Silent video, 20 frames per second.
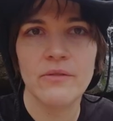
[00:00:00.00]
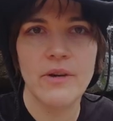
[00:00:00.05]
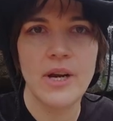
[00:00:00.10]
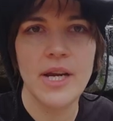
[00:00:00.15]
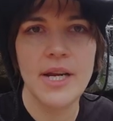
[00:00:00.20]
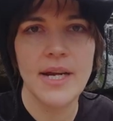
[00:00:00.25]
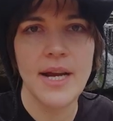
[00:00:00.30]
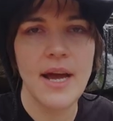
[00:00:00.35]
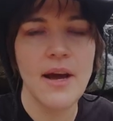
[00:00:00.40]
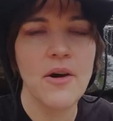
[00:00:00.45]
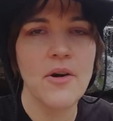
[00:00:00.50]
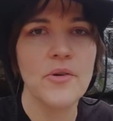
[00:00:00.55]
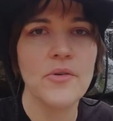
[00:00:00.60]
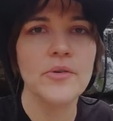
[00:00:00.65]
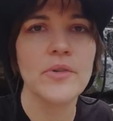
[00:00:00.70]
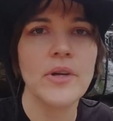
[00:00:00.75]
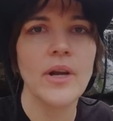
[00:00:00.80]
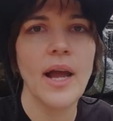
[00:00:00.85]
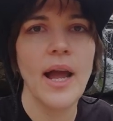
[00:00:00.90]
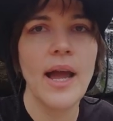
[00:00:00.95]
right now
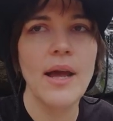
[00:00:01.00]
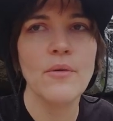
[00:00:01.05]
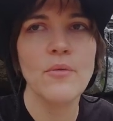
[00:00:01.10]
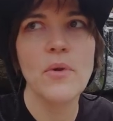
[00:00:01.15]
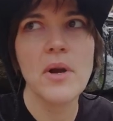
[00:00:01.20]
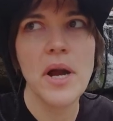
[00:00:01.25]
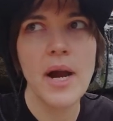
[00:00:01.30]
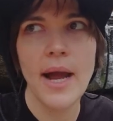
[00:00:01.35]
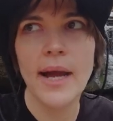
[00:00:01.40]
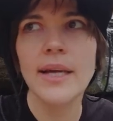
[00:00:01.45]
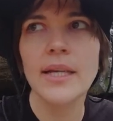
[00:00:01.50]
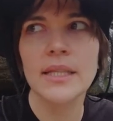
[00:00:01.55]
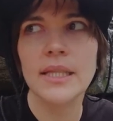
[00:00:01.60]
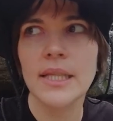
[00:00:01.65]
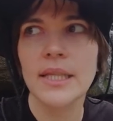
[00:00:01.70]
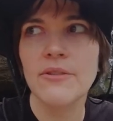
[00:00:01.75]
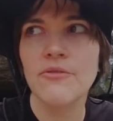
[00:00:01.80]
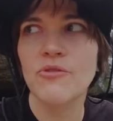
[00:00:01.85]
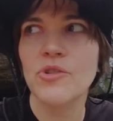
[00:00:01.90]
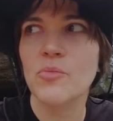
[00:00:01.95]
and where I have
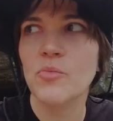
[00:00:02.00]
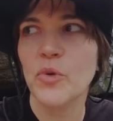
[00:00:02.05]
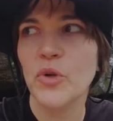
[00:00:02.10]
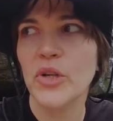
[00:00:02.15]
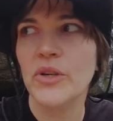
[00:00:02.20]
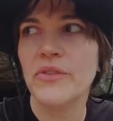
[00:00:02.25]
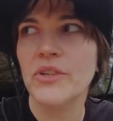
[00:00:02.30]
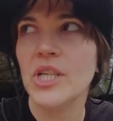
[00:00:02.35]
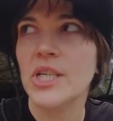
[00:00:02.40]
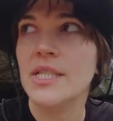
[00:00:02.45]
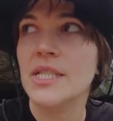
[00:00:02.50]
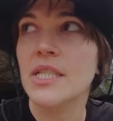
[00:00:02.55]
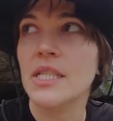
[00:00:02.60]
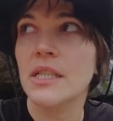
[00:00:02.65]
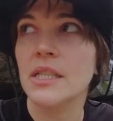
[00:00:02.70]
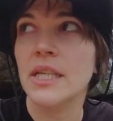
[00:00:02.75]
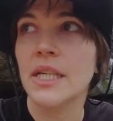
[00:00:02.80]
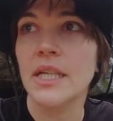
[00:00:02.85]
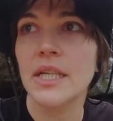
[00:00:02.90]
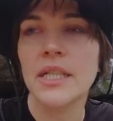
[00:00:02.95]
lived
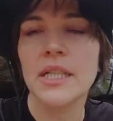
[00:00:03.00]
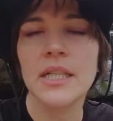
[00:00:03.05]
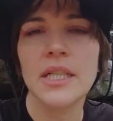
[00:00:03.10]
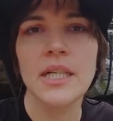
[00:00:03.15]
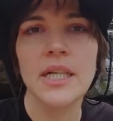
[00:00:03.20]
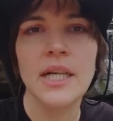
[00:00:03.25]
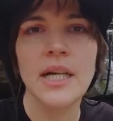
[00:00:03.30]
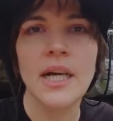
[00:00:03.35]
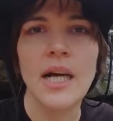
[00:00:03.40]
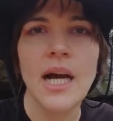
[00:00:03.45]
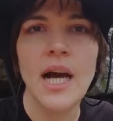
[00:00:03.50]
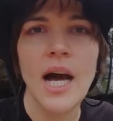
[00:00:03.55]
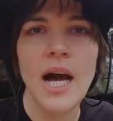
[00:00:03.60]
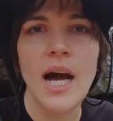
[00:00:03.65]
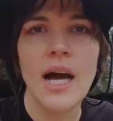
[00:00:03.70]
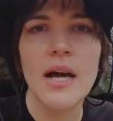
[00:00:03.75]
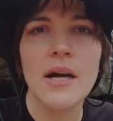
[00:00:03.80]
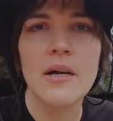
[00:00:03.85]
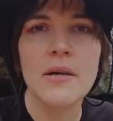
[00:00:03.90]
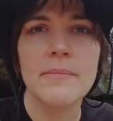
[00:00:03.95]
previously.
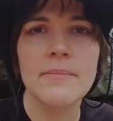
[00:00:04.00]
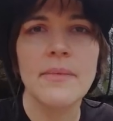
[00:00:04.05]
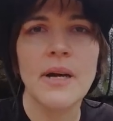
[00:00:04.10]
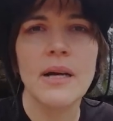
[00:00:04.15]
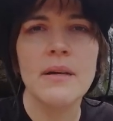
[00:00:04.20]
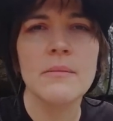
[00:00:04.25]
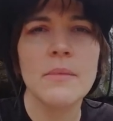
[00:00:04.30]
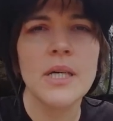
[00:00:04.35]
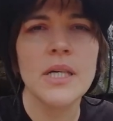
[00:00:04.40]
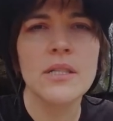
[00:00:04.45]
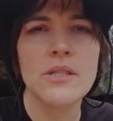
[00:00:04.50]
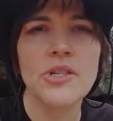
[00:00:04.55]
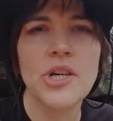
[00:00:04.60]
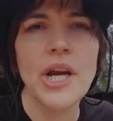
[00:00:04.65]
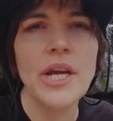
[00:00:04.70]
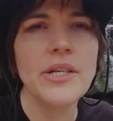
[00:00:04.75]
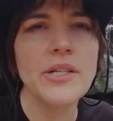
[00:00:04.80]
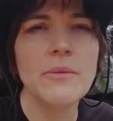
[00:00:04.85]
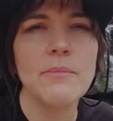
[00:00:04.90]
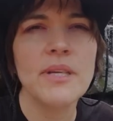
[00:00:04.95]
Um, I'm not
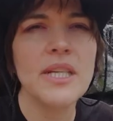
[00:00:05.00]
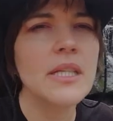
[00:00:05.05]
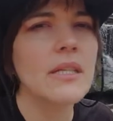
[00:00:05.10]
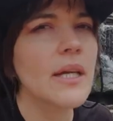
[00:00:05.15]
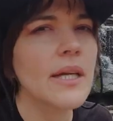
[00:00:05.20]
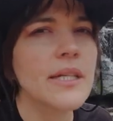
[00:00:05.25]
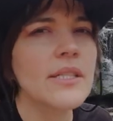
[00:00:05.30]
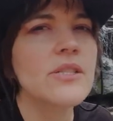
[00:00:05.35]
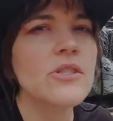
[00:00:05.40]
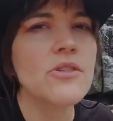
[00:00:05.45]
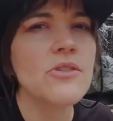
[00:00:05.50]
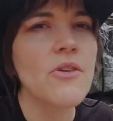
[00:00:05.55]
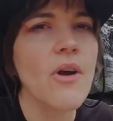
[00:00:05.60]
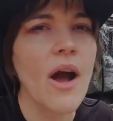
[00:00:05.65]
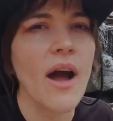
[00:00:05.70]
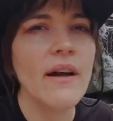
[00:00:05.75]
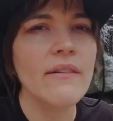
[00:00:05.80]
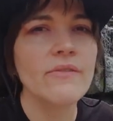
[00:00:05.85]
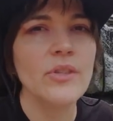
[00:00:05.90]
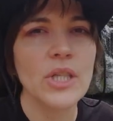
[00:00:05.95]
trying to be like too
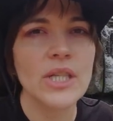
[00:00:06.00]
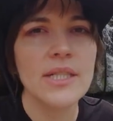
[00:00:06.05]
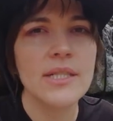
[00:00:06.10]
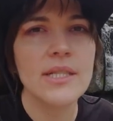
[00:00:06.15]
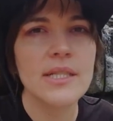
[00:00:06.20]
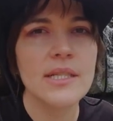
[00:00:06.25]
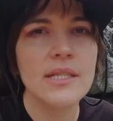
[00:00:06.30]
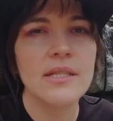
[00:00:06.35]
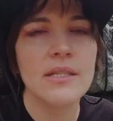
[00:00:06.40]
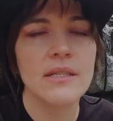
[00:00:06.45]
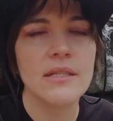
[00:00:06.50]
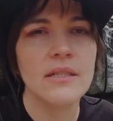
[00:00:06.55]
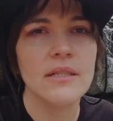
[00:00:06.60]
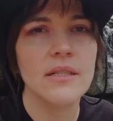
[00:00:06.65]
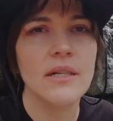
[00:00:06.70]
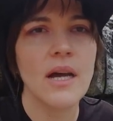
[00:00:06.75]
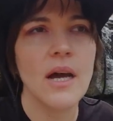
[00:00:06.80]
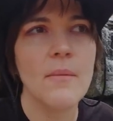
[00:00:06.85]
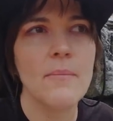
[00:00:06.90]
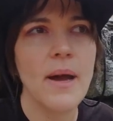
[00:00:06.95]
obvious
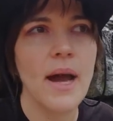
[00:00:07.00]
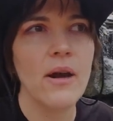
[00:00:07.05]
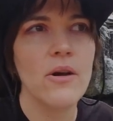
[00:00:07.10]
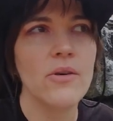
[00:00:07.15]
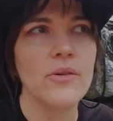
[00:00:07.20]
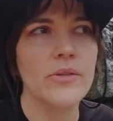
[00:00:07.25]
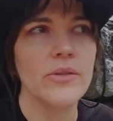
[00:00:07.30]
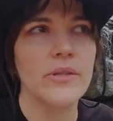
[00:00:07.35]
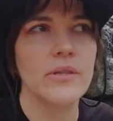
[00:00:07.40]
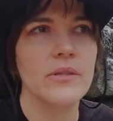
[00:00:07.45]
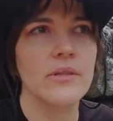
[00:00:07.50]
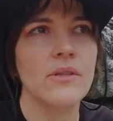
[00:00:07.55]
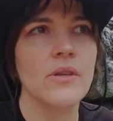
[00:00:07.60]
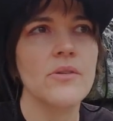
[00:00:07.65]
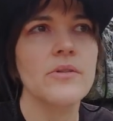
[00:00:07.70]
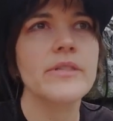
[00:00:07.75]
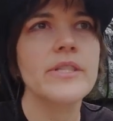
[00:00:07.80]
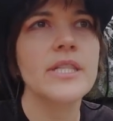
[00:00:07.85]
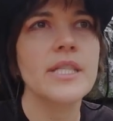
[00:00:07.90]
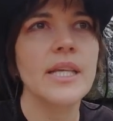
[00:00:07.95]
about
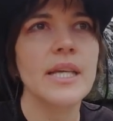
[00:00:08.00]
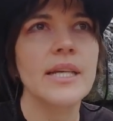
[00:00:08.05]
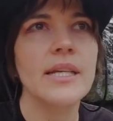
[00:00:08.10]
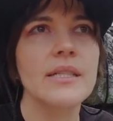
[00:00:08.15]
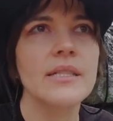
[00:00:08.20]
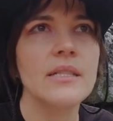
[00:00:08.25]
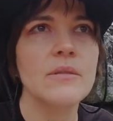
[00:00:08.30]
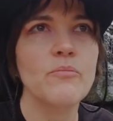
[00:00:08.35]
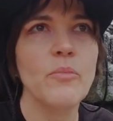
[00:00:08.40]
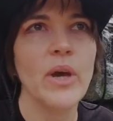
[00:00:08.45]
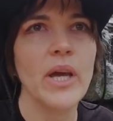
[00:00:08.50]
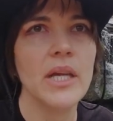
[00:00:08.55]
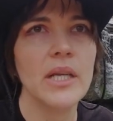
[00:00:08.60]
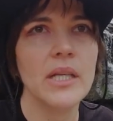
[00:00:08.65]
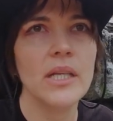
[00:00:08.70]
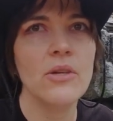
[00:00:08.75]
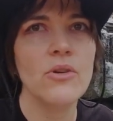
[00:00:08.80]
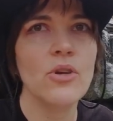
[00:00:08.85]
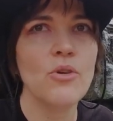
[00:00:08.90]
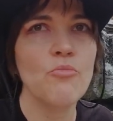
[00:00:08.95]
those things, but
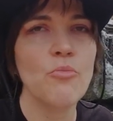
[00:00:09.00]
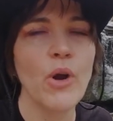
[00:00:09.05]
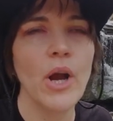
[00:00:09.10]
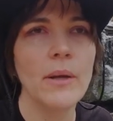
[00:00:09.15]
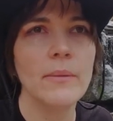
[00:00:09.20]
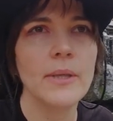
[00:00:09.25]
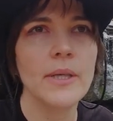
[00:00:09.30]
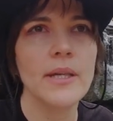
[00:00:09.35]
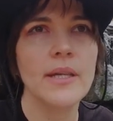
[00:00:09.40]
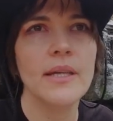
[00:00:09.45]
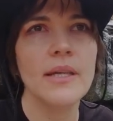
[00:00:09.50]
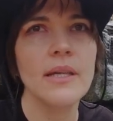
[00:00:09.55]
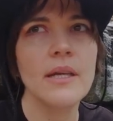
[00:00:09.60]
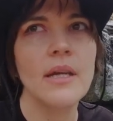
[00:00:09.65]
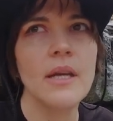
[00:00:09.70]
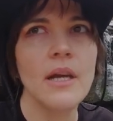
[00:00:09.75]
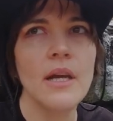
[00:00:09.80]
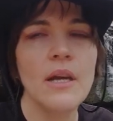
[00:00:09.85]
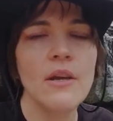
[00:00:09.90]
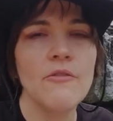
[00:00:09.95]
you could probably
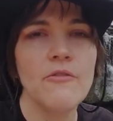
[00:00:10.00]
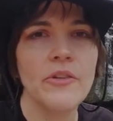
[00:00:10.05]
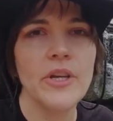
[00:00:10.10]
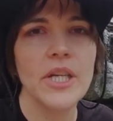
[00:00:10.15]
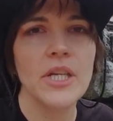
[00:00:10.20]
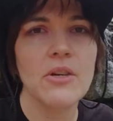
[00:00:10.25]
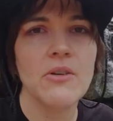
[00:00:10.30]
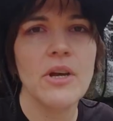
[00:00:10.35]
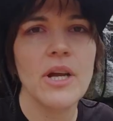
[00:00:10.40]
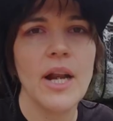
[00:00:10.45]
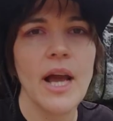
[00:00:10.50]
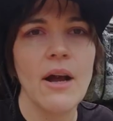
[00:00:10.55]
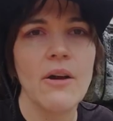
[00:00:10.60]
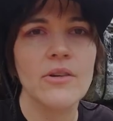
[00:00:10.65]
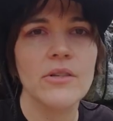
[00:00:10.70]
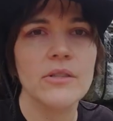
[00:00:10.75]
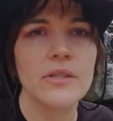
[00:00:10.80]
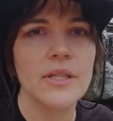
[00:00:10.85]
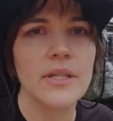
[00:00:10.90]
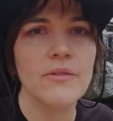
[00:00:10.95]
figure it
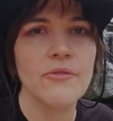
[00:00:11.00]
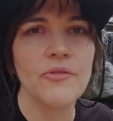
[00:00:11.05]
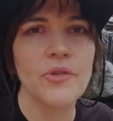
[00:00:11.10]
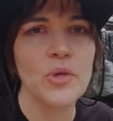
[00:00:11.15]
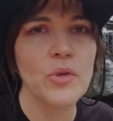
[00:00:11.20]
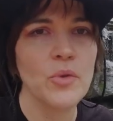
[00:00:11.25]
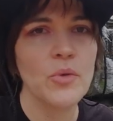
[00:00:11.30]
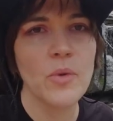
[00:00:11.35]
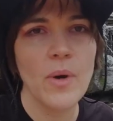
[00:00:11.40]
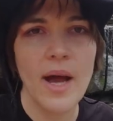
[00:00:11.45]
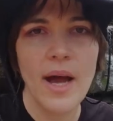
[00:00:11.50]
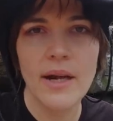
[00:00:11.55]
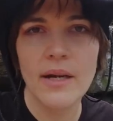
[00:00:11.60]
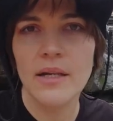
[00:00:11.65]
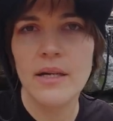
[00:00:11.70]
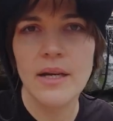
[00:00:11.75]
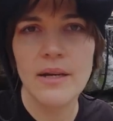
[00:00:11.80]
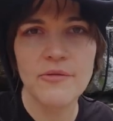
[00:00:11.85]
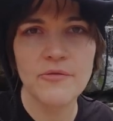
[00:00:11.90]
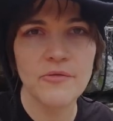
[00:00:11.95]
out if you had
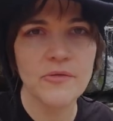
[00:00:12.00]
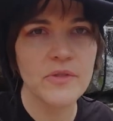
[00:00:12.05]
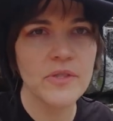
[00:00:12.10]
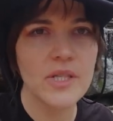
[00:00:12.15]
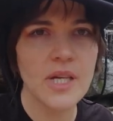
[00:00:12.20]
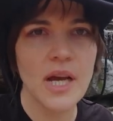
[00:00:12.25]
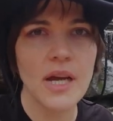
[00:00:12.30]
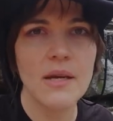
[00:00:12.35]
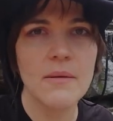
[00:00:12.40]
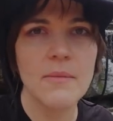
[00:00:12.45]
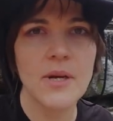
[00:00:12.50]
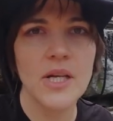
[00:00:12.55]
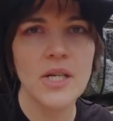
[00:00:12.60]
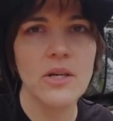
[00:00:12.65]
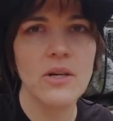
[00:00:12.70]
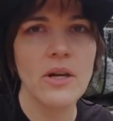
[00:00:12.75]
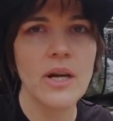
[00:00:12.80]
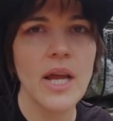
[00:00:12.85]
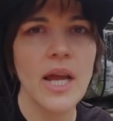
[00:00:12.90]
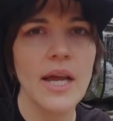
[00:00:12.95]
enough time on
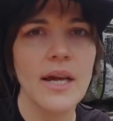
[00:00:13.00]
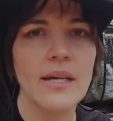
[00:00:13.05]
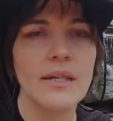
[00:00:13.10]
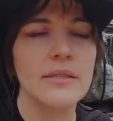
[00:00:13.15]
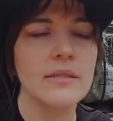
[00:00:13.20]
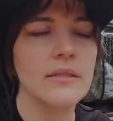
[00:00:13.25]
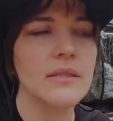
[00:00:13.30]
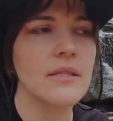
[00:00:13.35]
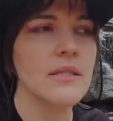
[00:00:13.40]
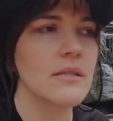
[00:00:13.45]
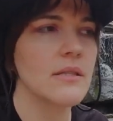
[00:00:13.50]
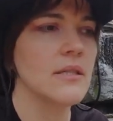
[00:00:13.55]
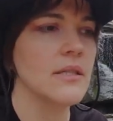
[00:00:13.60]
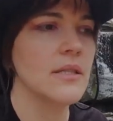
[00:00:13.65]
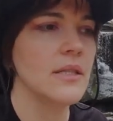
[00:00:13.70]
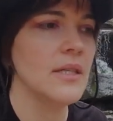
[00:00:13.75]
your hands.